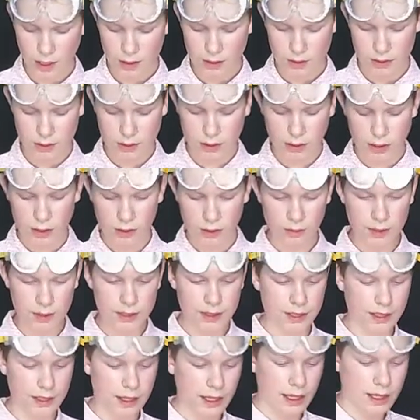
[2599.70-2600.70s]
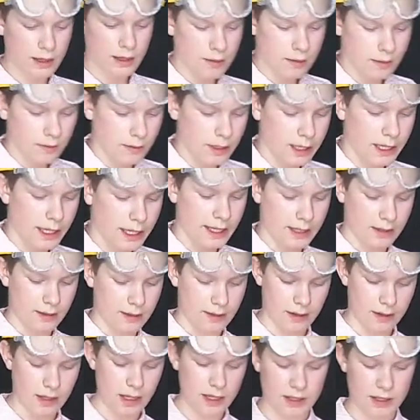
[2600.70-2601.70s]
So once again, we got
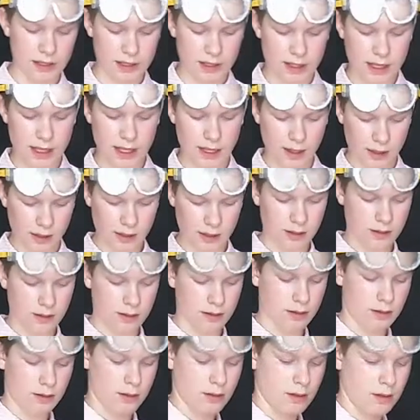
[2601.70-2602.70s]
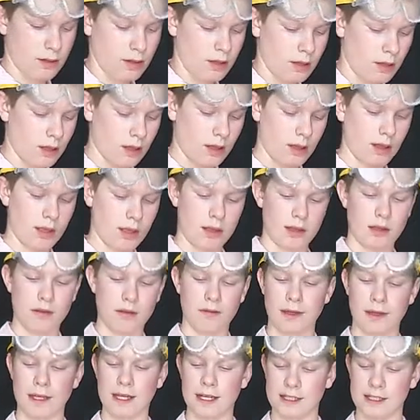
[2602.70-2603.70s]
this thing, and
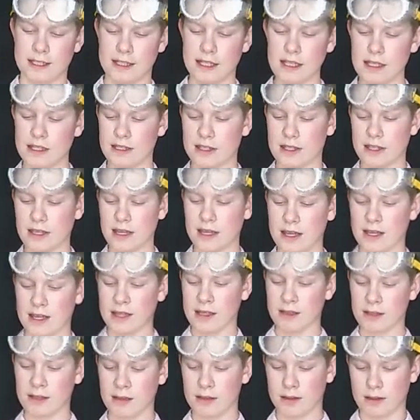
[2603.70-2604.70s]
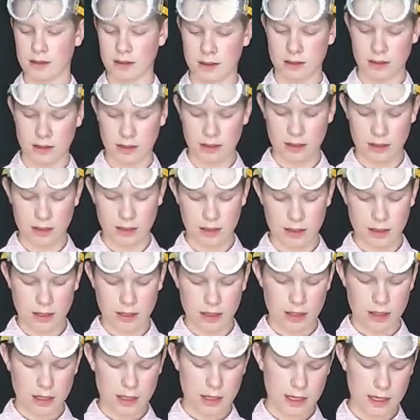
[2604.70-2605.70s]
we got this thing,
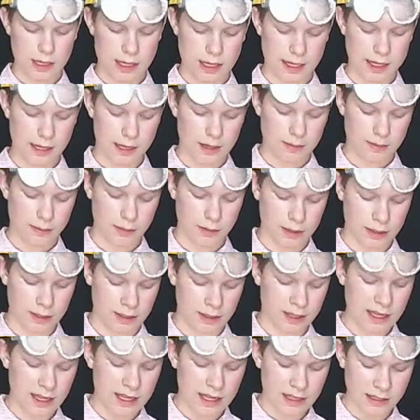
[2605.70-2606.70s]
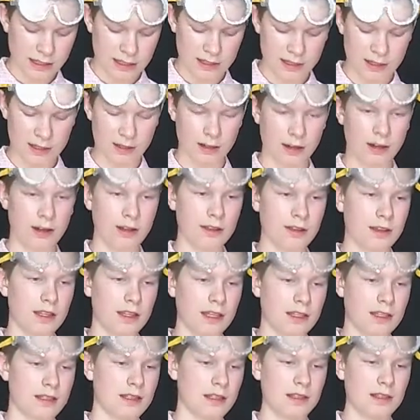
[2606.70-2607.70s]
and I gotta put this on
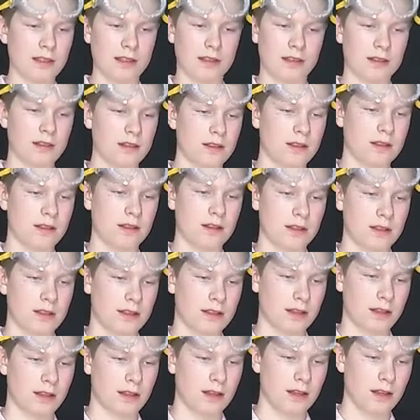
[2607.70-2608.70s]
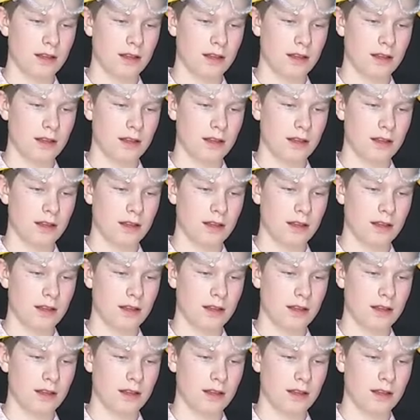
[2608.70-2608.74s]
this. This is just